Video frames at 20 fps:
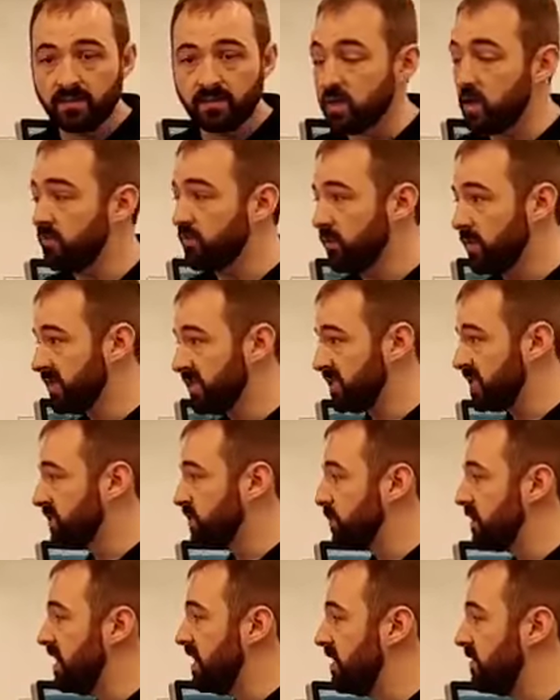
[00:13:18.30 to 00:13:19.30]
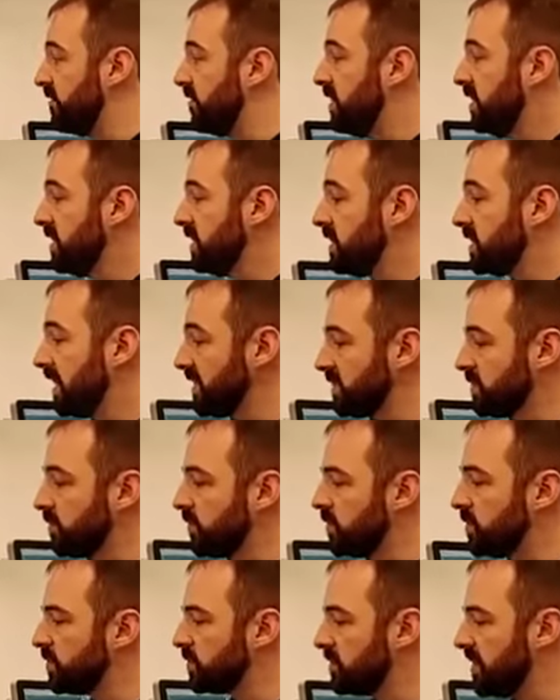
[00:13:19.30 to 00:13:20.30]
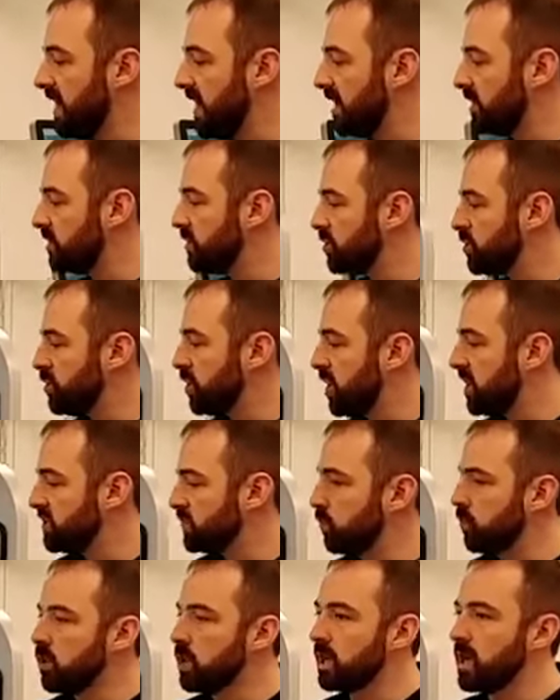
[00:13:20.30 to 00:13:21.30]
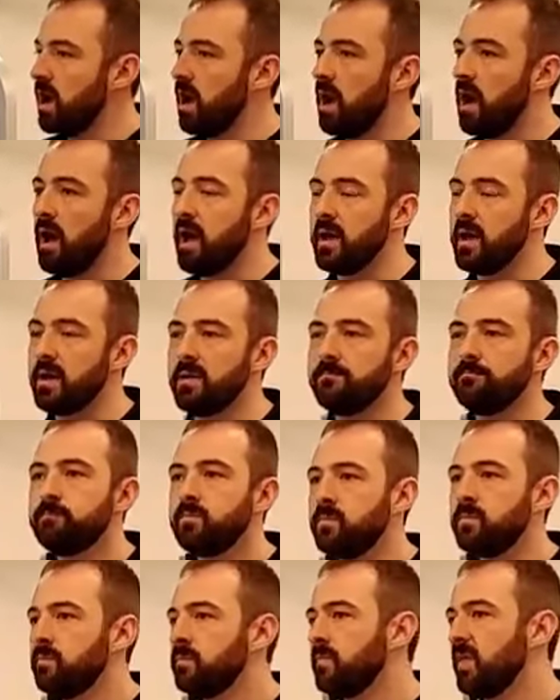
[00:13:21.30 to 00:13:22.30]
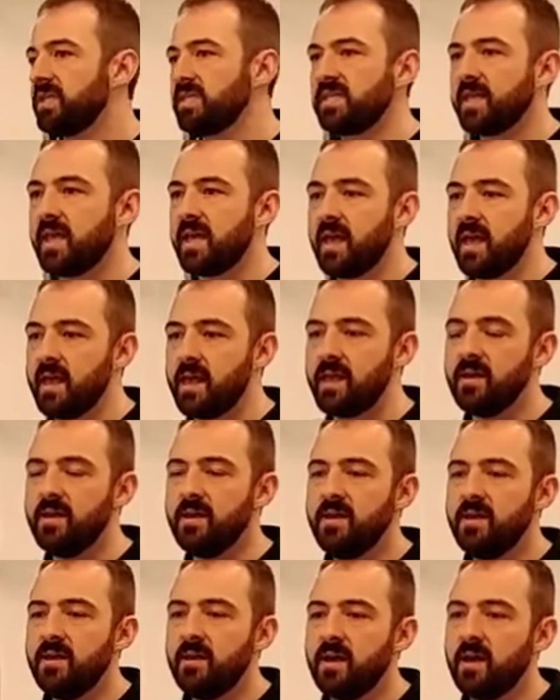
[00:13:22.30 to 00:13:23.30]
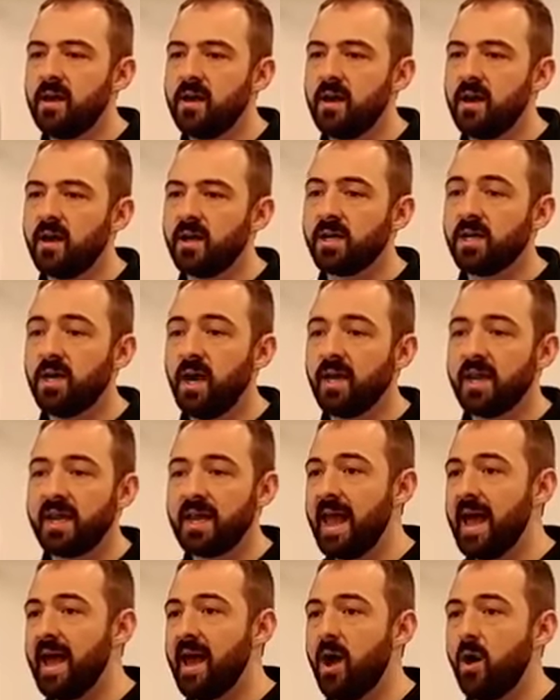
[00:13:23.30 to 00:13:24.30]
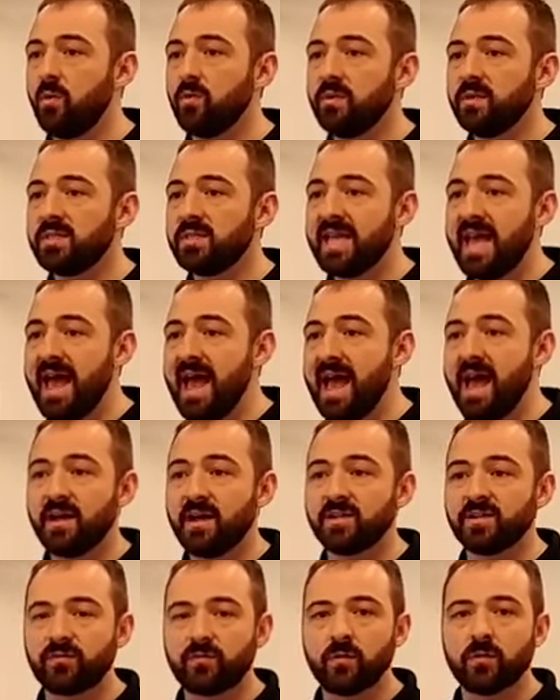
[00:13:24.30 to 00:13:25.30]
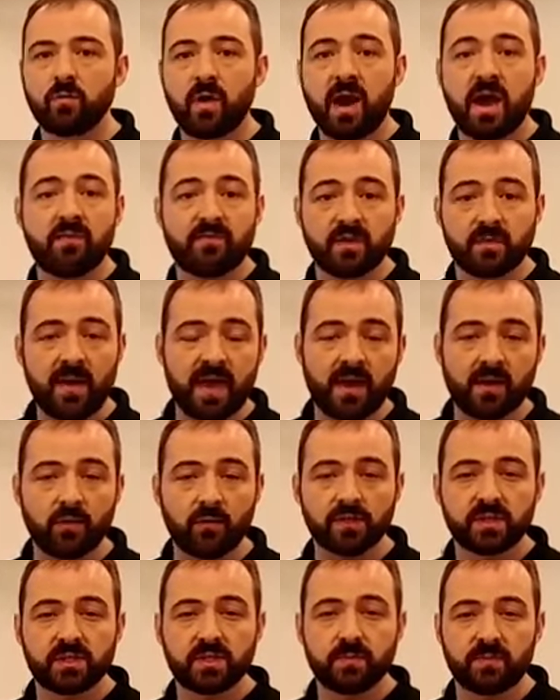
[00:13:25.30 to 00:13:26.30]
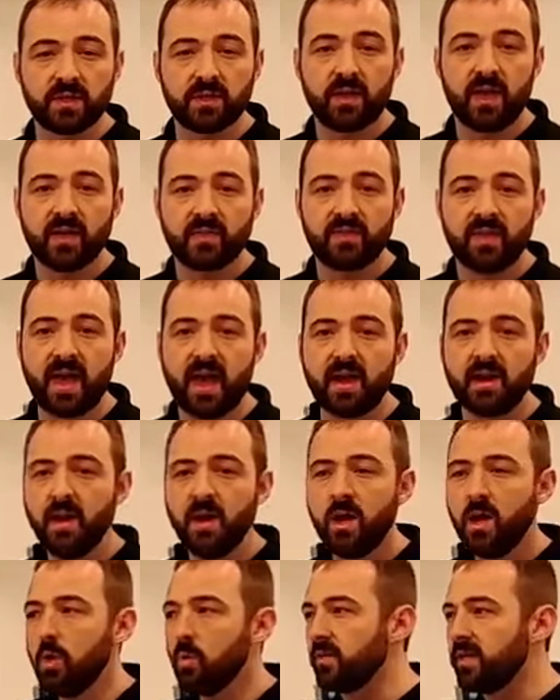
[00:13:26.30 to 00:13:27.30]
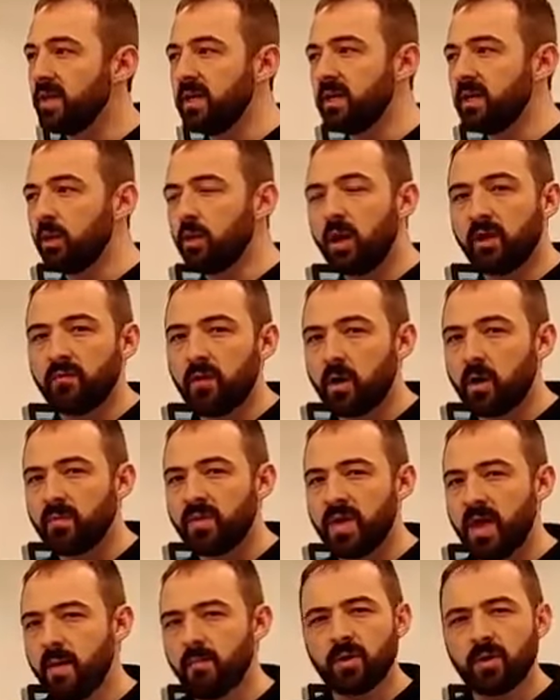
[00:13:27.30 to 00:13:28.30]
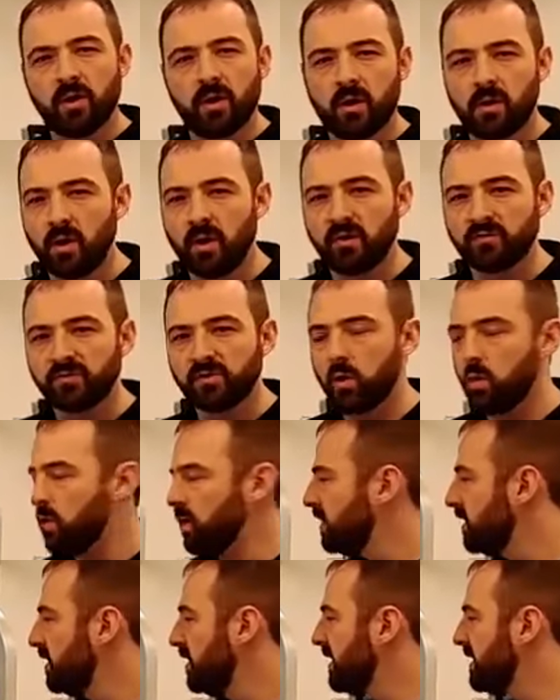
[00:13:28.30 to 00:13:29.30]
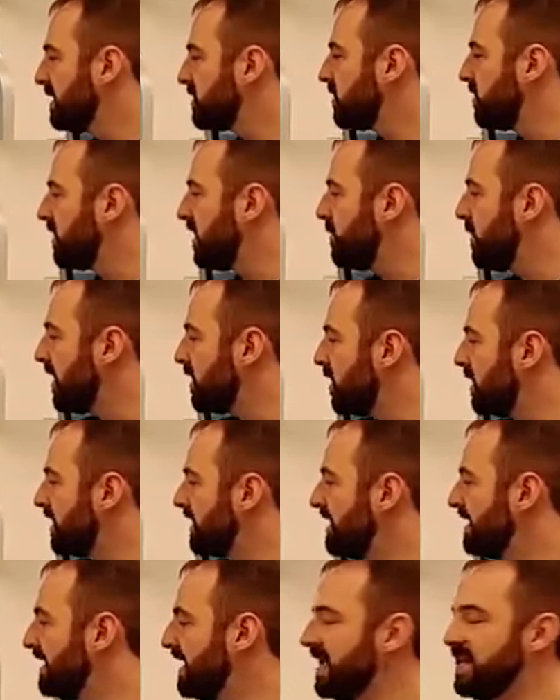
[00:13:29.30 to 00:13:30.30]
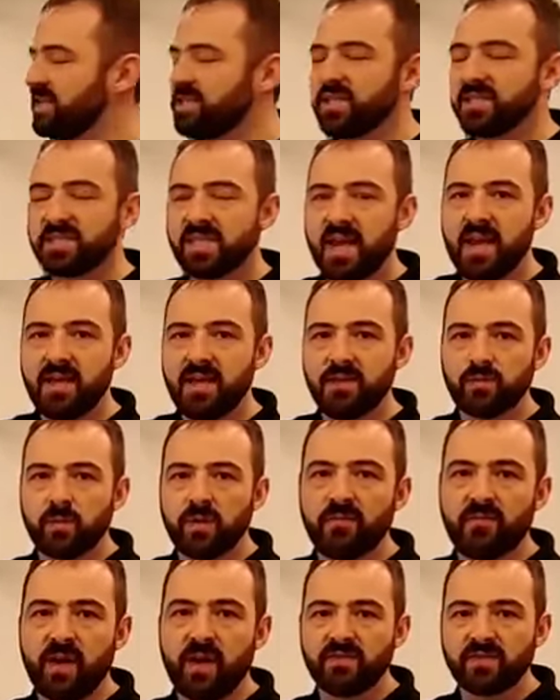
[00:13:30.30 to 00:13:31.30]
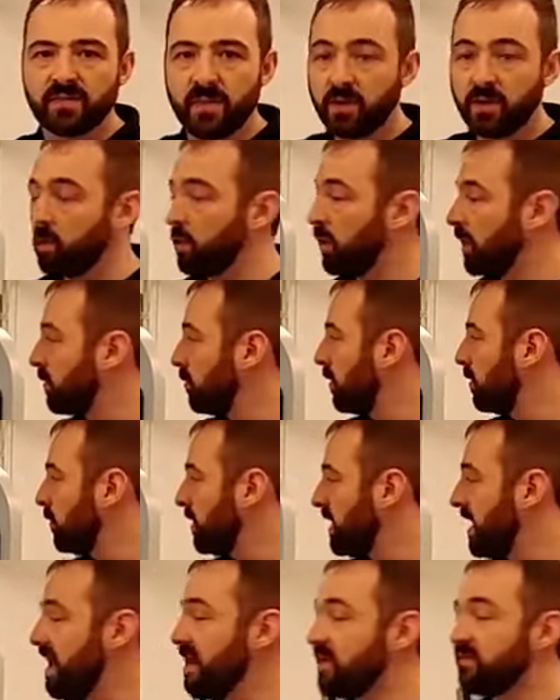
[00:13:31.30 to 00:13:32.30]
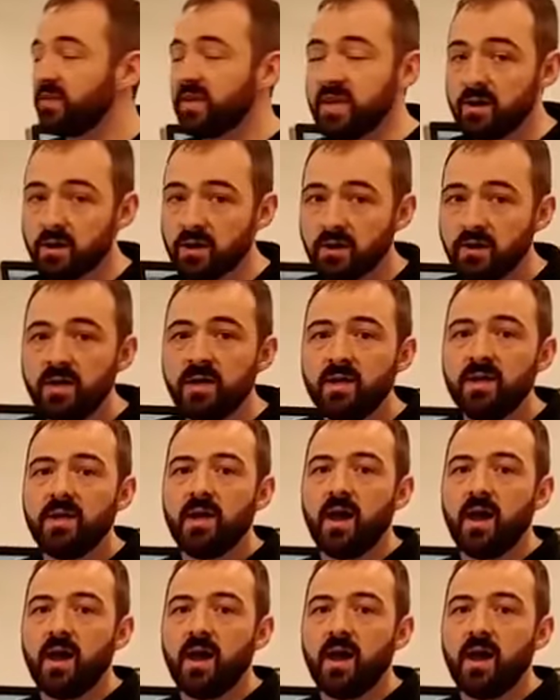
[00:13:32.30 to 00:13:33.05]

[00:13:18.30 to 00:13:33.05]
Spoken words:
So for instance, we have customers that just work on, let's say, cutting out tags for graphic panels, something like that, where they need a lot of RPM but not a lot of torque, so they might not need an HSK25 spindle like what we have here.